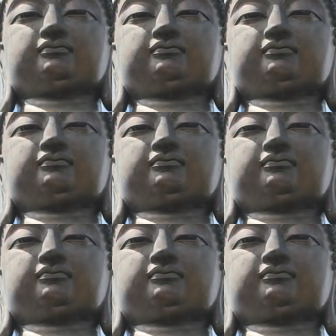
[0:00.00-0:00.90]
And
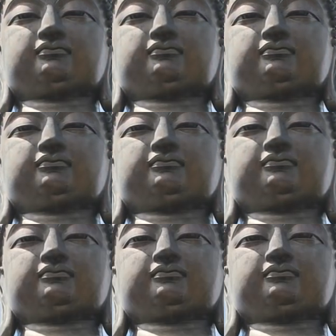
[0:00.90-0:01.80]
then is
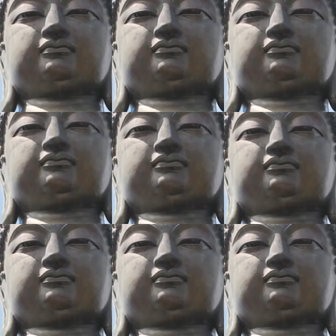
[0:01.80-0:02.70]
what Lord Buddha
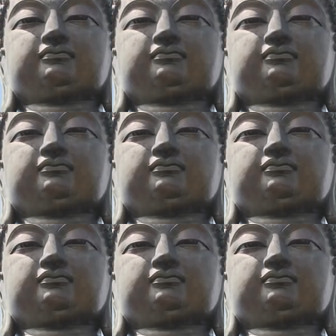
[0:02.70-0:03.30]
practiced.